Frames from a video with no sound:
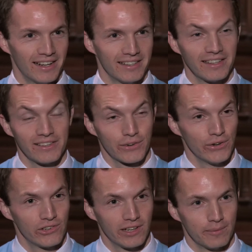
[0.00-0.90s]
I think it's
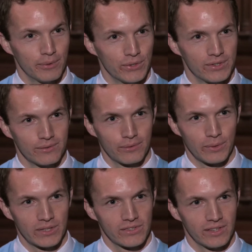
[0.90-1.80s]
crucially important for
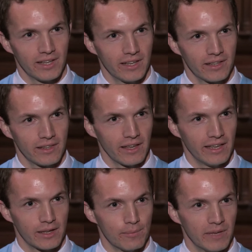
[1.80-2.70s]
Wilson that
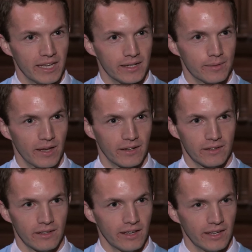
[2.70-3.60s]
he can be
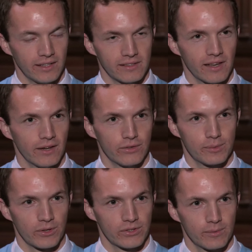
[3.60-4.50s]
independent, that he can take
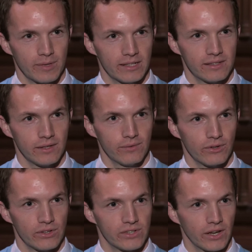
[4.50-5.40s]
responsibility
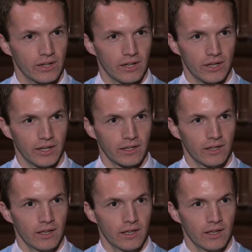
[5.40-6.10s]
for his own learning.